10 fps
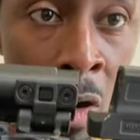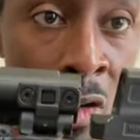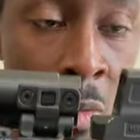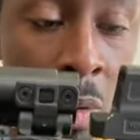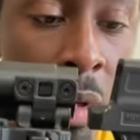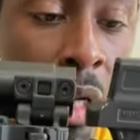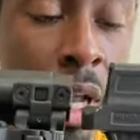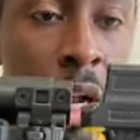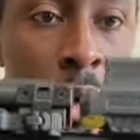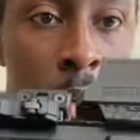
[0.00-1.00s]

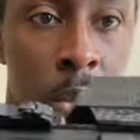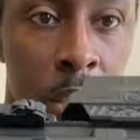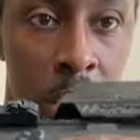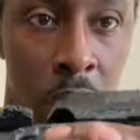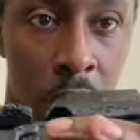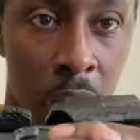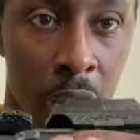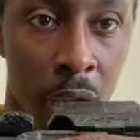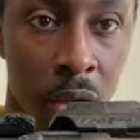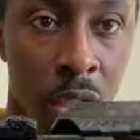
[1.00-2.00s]
I went with the
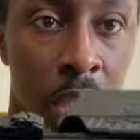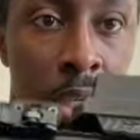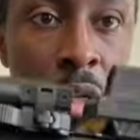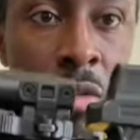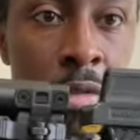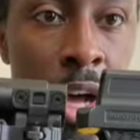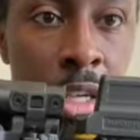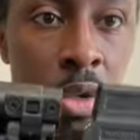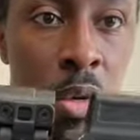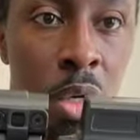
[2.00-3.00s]
Hollow Sun, the
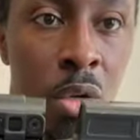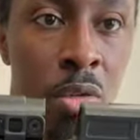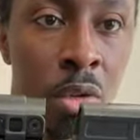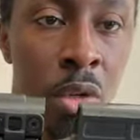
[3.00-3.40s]
512.